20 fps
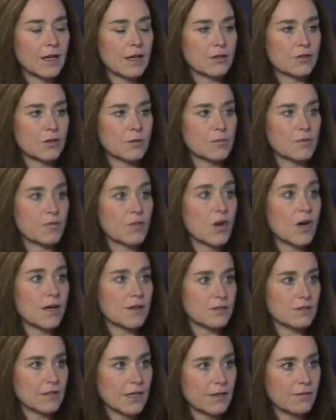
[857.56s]
in terms of
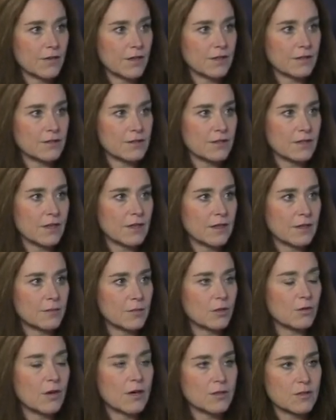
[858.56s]
cost savings
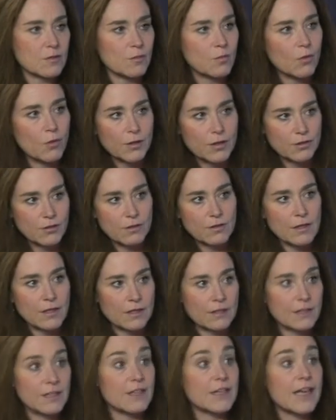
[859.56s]
across the board
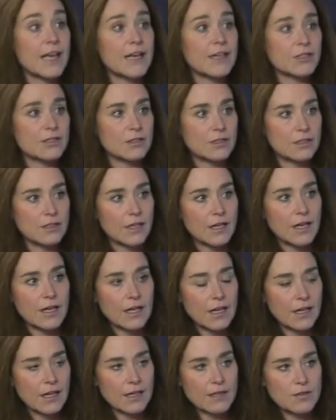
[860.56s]
in litigation
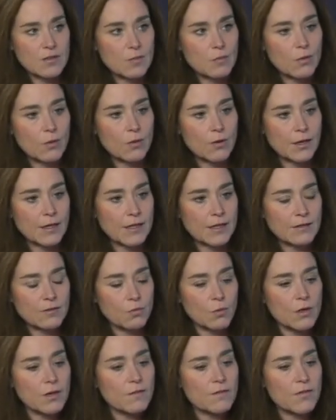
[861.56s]
and support.
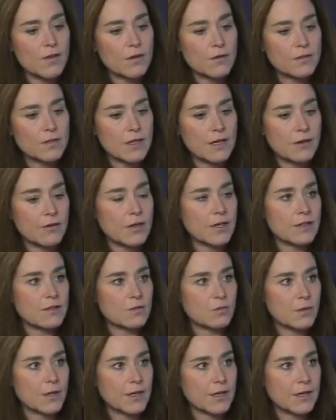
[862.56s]
It's one of those
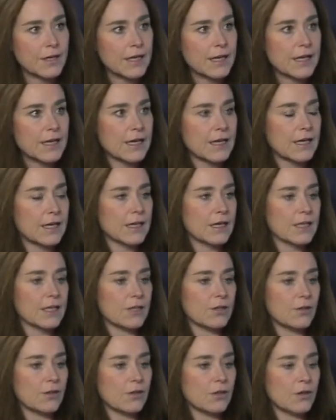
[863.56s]
areas where,
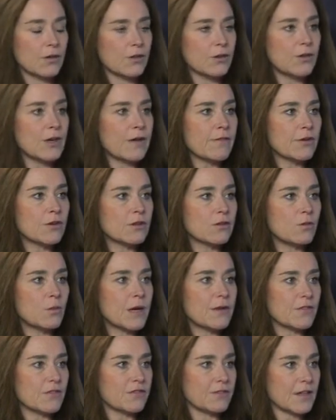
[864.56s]
you know, you're never going to
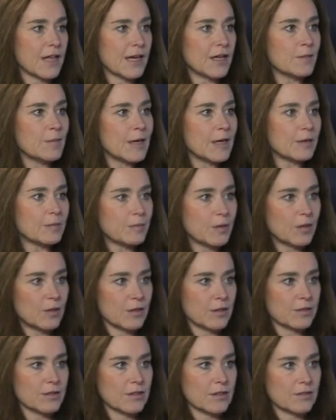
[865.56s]
wave a flag about,
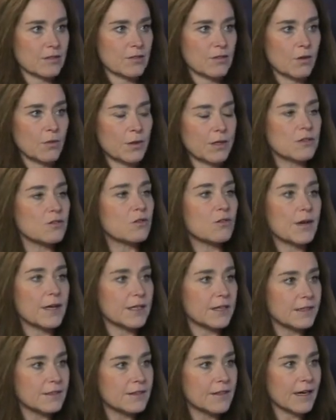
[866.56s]
because it's so
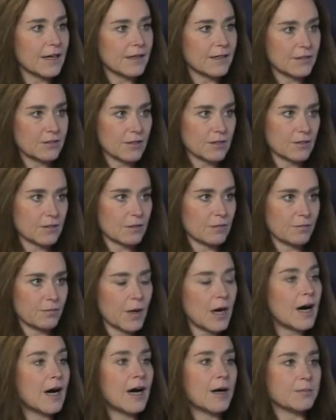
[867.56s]
integrated that it doesn't
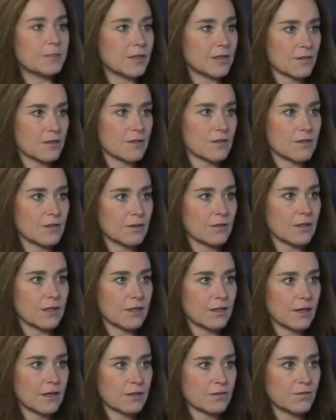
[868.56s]
pop
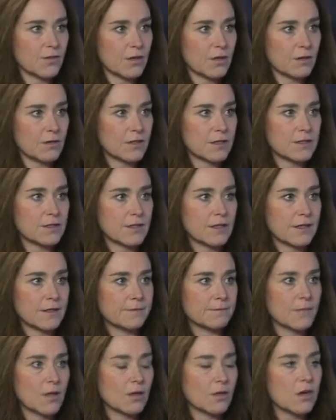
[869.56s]
necessarily as far as
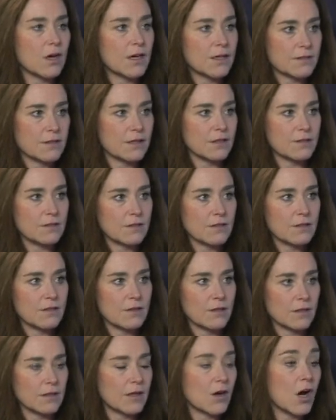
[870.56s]
a
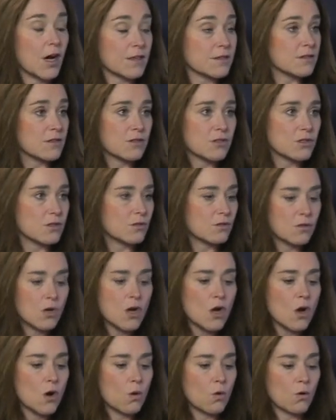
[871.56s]
cost
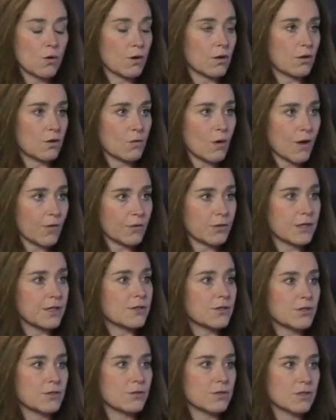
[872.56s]
issue or a
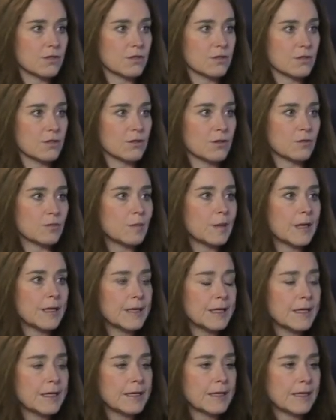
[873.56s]
quality issue is concerned.
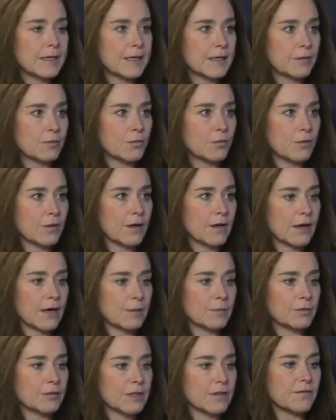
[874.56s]
But
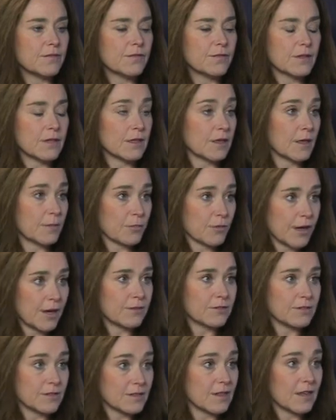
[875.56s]
I believe, and I'm
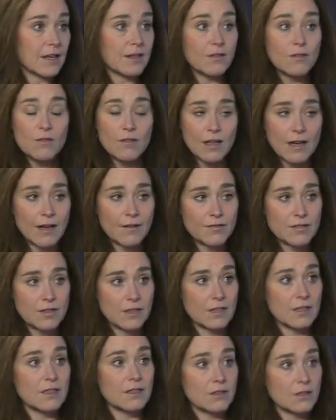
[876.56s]
proud to say, that I've
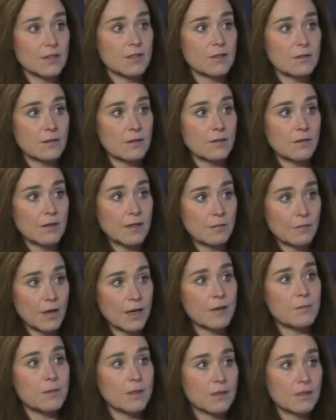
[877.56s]
seen, at least in
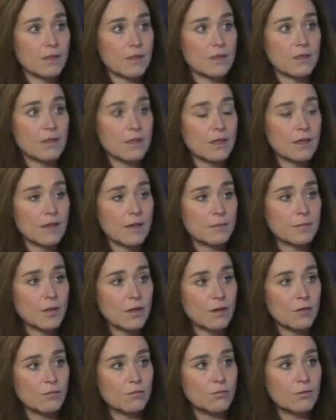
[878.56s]
my opinion,
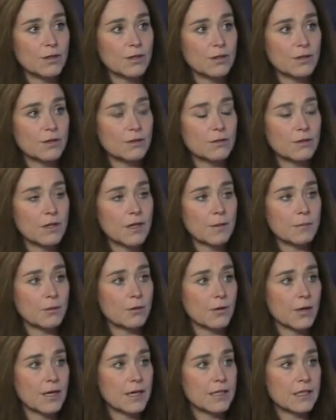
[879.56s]
a real
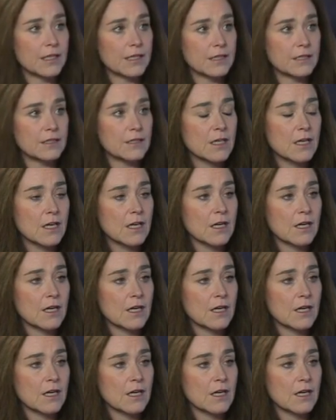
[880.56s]
upgrade in